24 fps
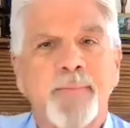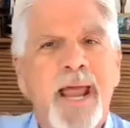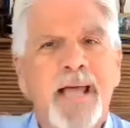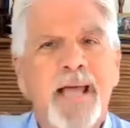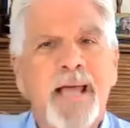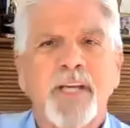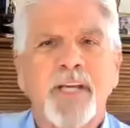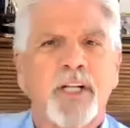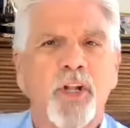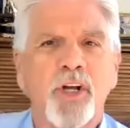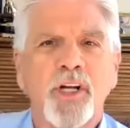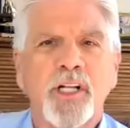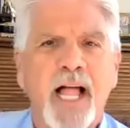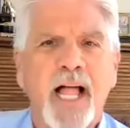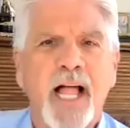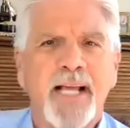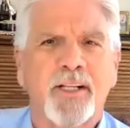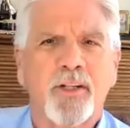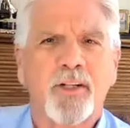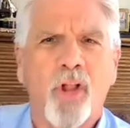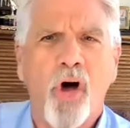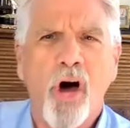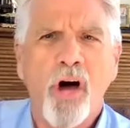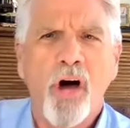it looked like
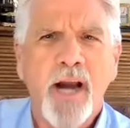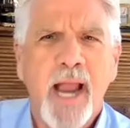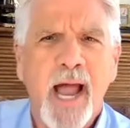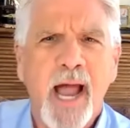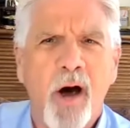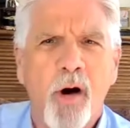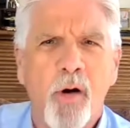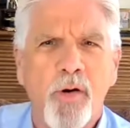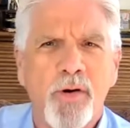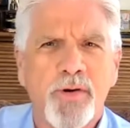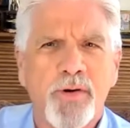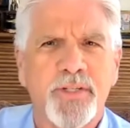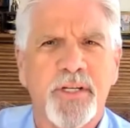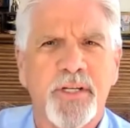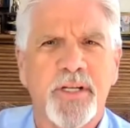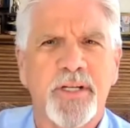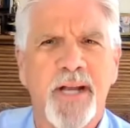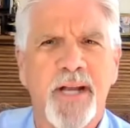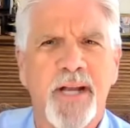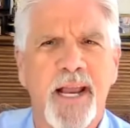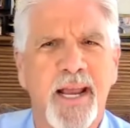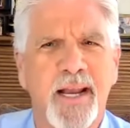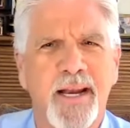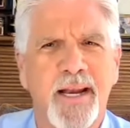long hours
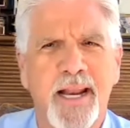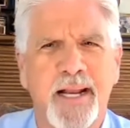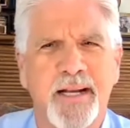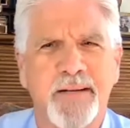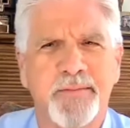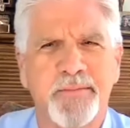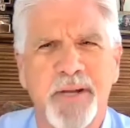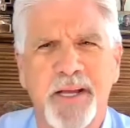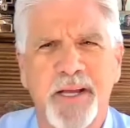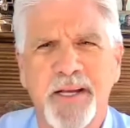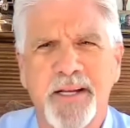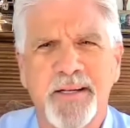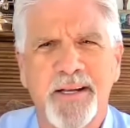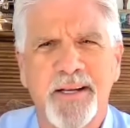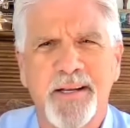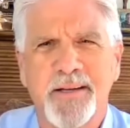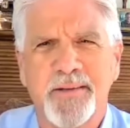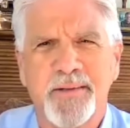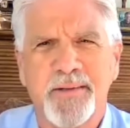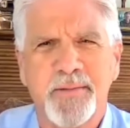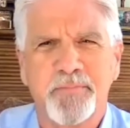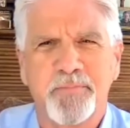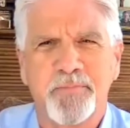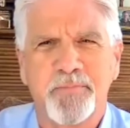and
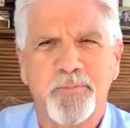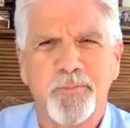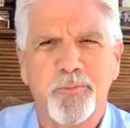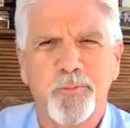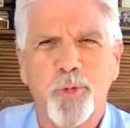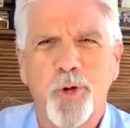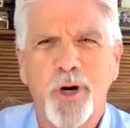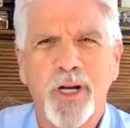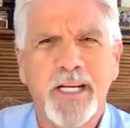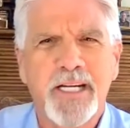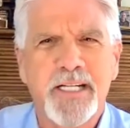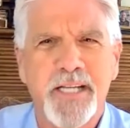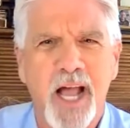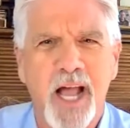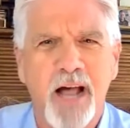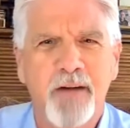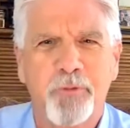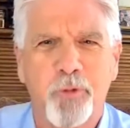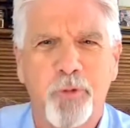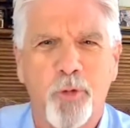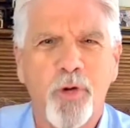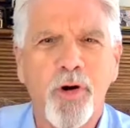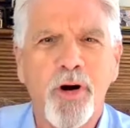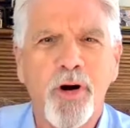really
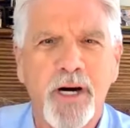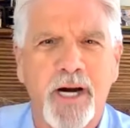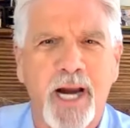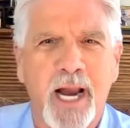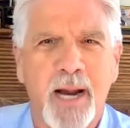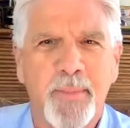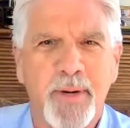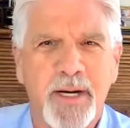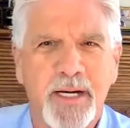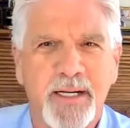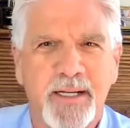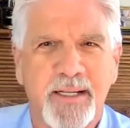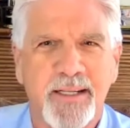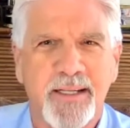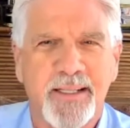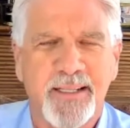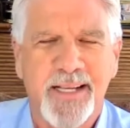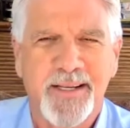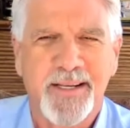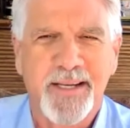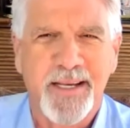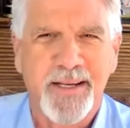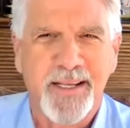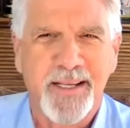tough work. I
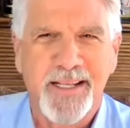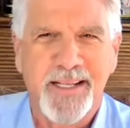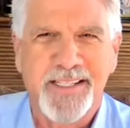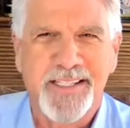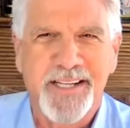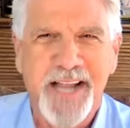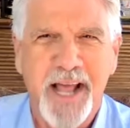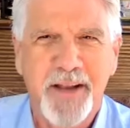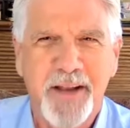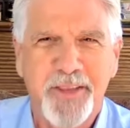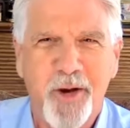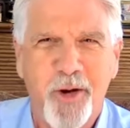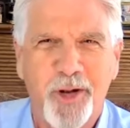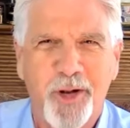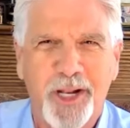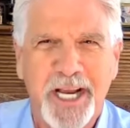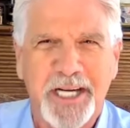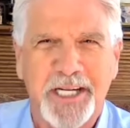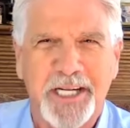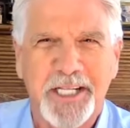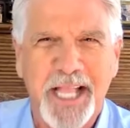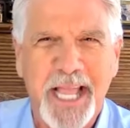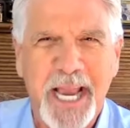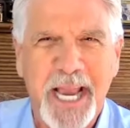mean, it's not all
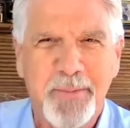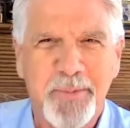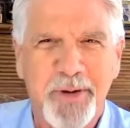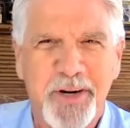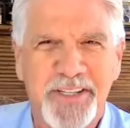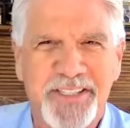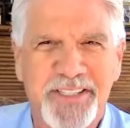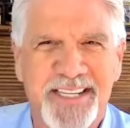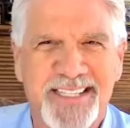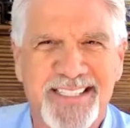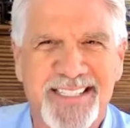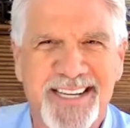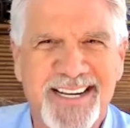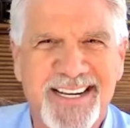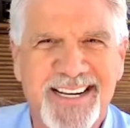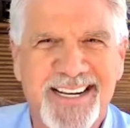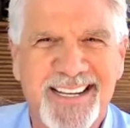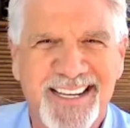that glamorous, is it?